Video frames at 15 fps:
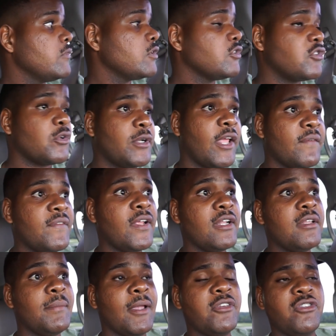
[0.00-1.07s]
So definitely
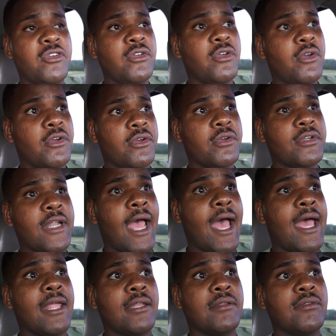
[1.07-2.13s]
make sure you're
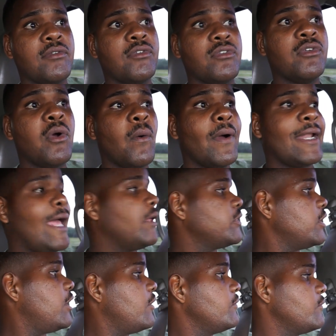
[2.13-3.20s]
not going out
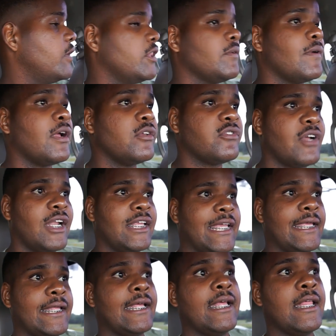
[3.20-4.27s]
there running around trying to
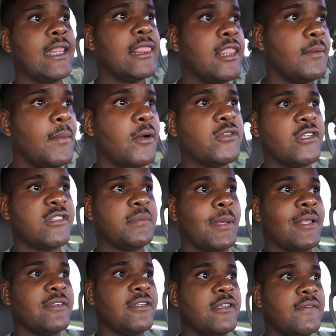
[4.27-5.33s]
get the most
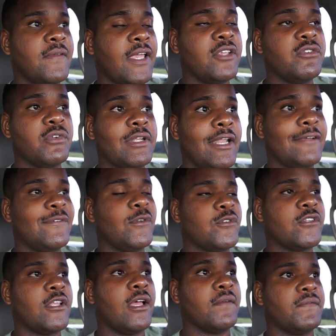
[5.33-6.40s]
expensive entry-level
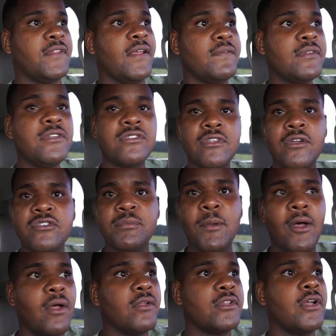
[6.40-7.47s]
stuff. Definitely start
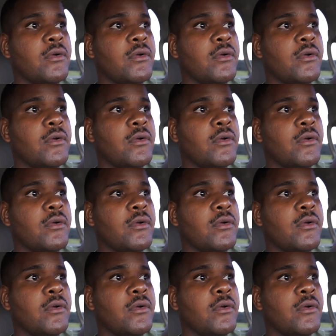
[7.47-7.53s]
small.